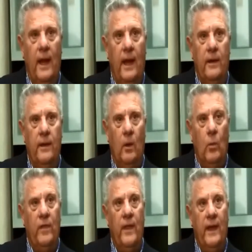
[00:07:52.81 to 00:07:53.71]
and uh,
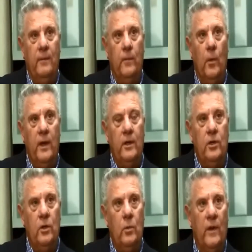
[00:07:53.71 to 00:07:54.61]
what they want to
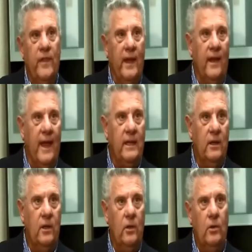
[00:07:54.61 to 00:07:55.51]
do, what they like
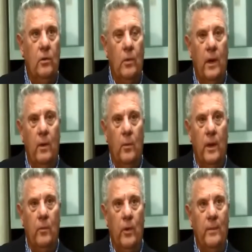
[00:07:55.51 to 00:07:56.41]
to do,
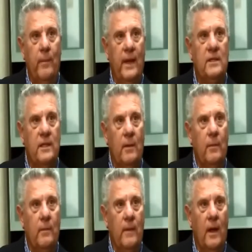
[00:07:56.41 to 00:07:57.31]
what, what makes
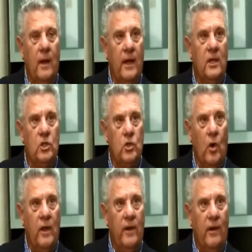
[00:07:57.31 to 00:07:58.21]
them uh,
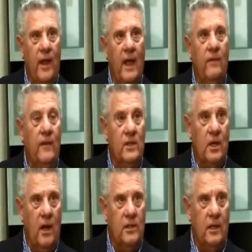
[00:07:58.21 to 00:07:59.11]
enjoy their life is
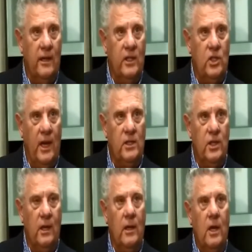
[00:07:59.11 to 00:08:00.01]
constantly
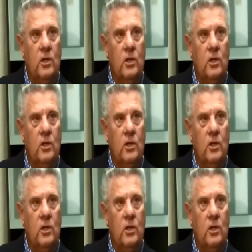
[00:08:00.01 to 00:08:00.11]
changing.